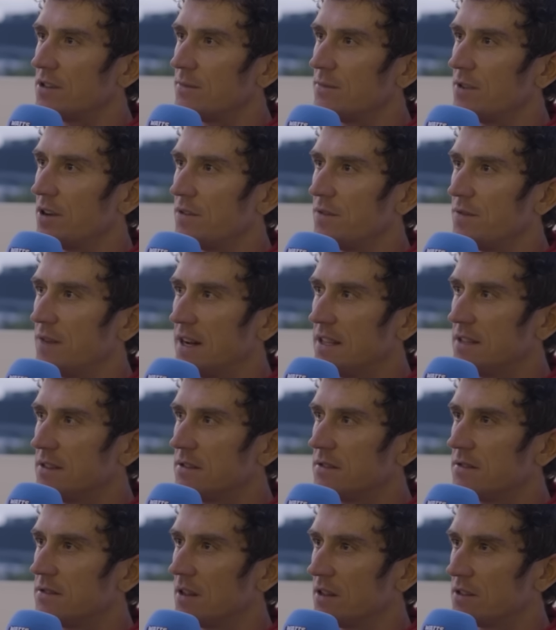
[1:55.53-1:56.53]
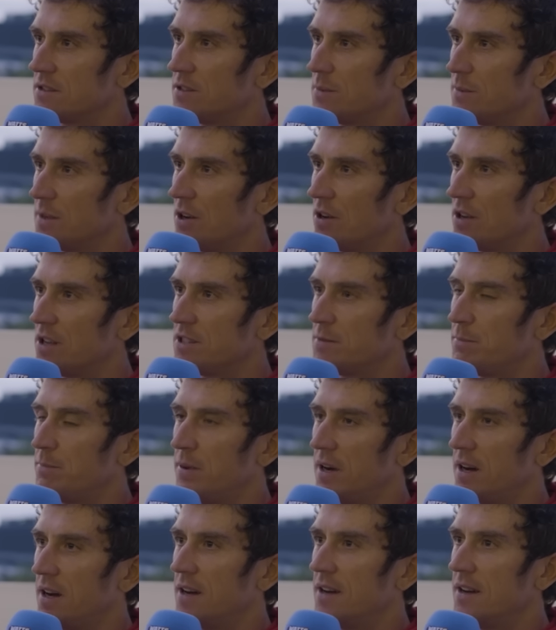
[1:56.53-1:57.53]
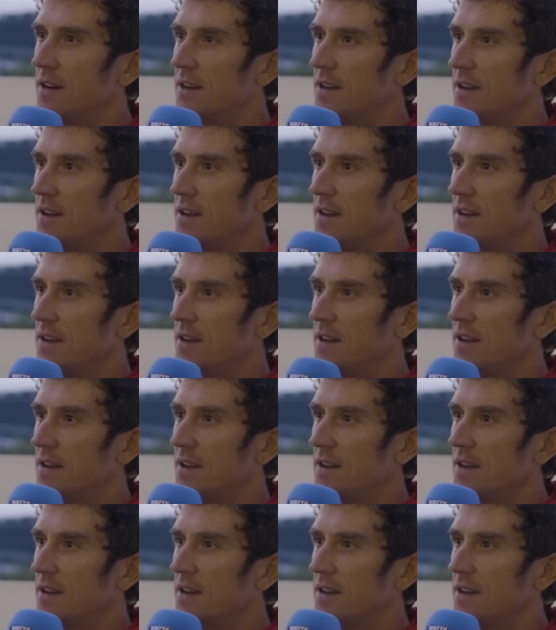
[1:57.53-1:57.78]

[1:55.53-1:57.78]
I'm not a fan, like, to be honest, but